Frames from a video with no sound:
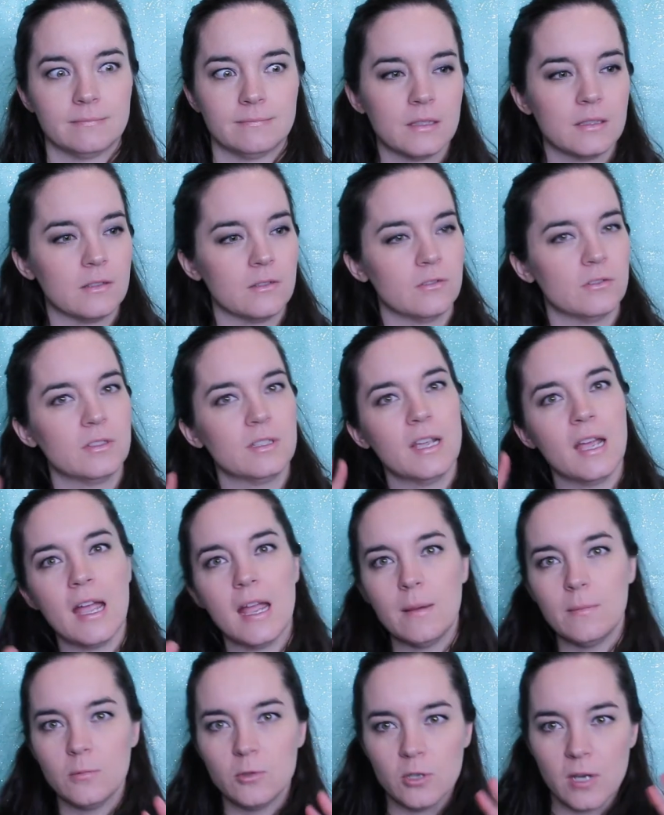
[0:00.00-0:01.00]
There's
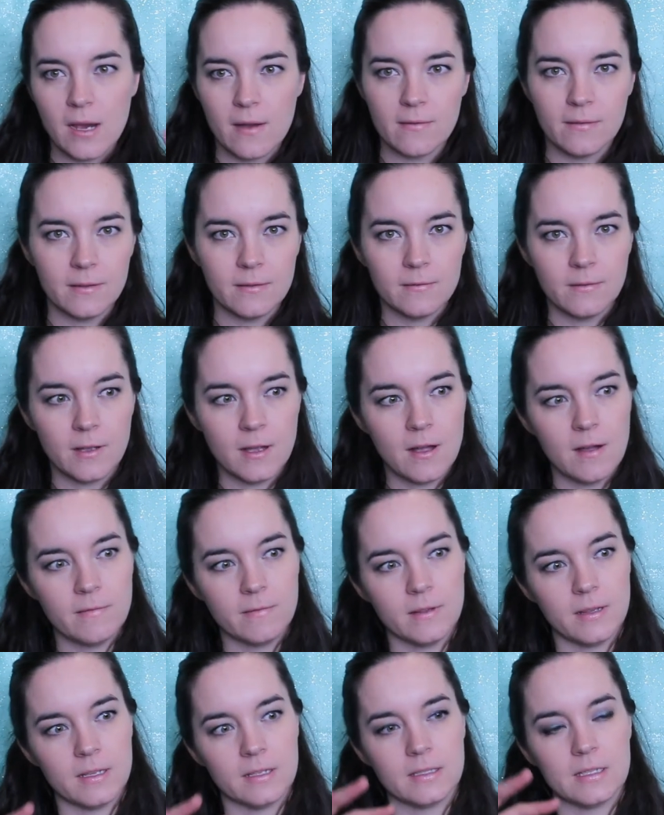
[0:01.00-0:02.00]
time travel
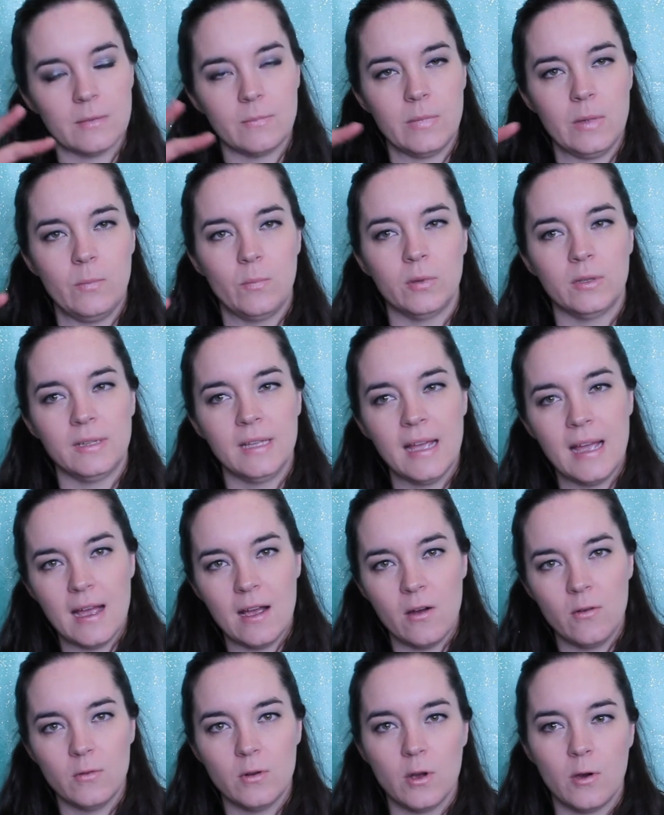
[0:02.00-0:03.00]
involved, and then some people
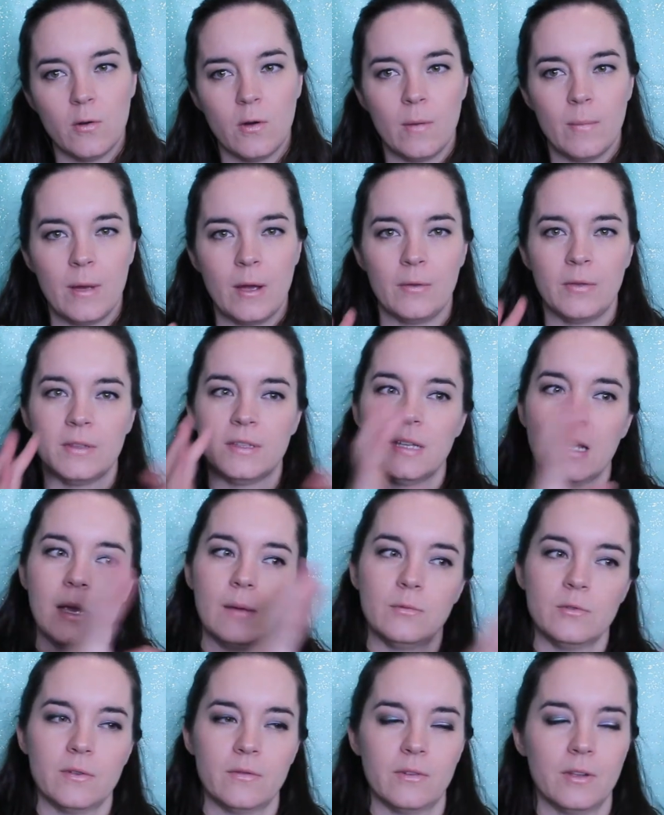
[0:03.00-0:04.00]
now know about the
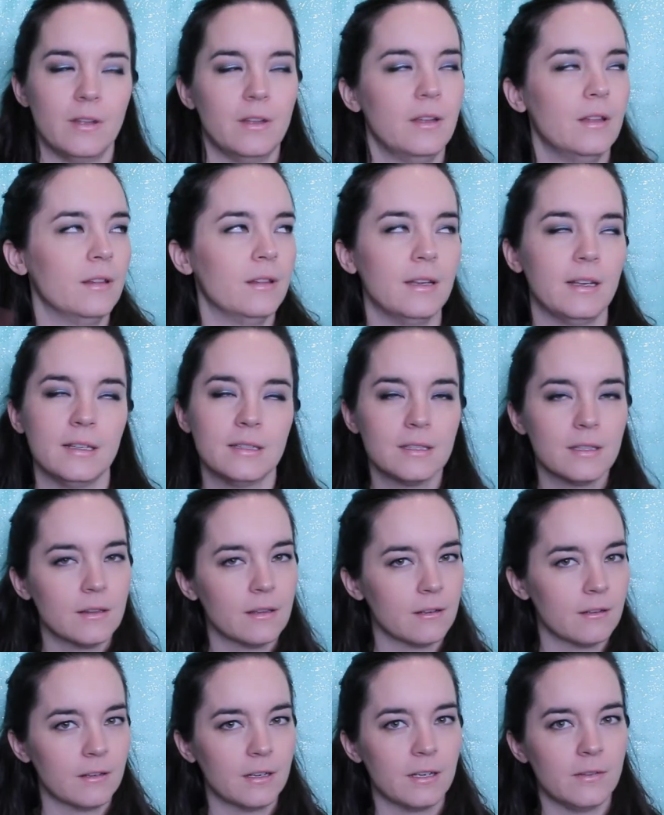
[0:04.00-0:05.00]
time travel. It gets a
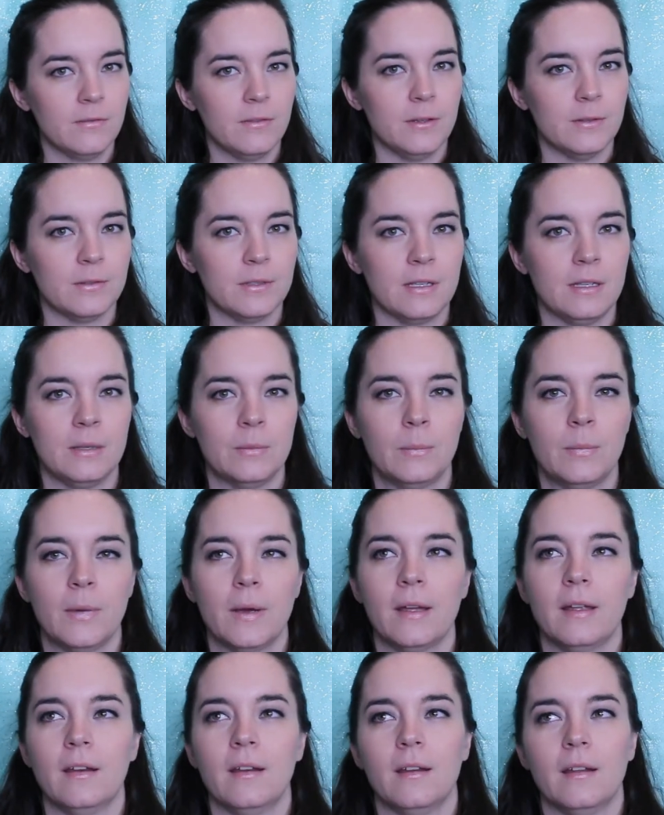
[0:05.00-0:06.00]
little confusing,
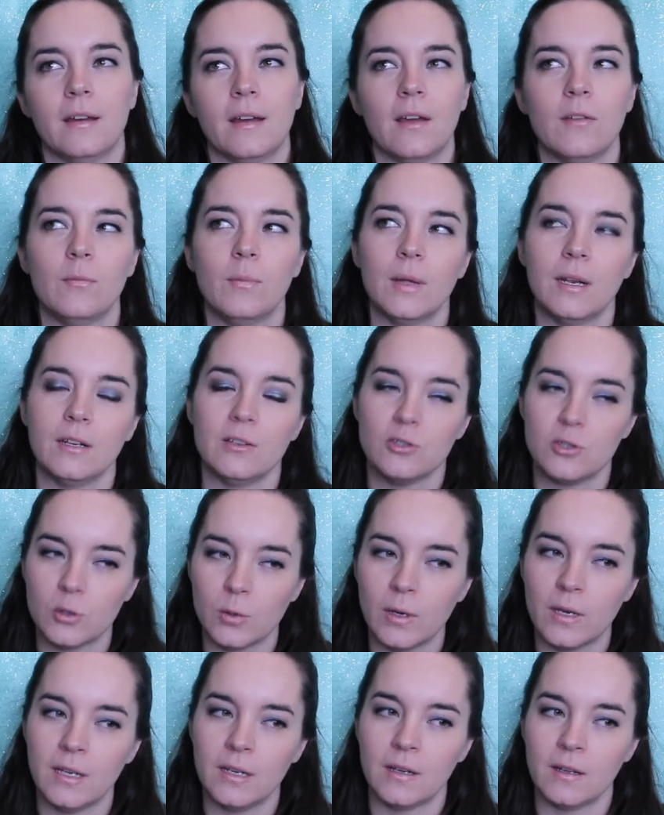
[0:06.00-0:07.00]
but I've been
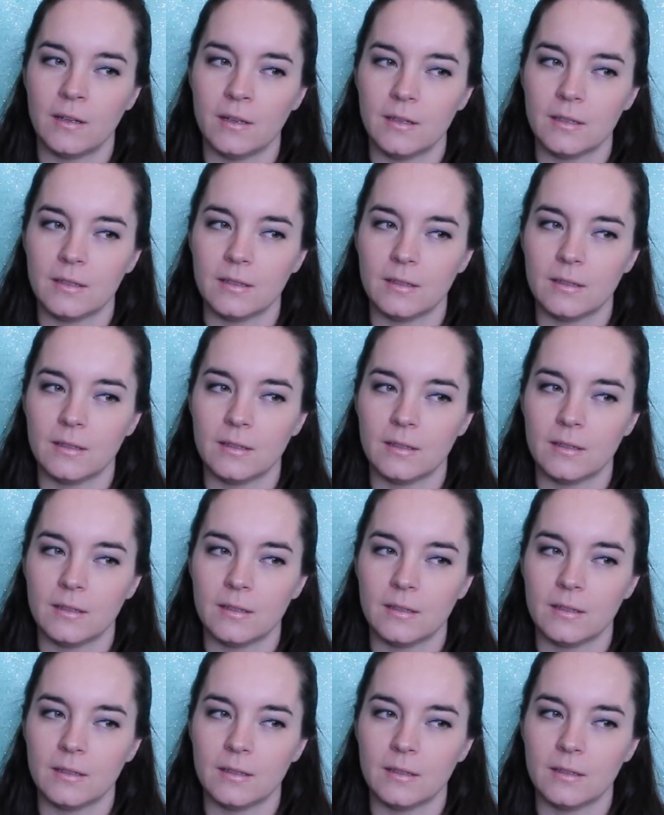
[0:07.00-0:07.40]
enjoying it,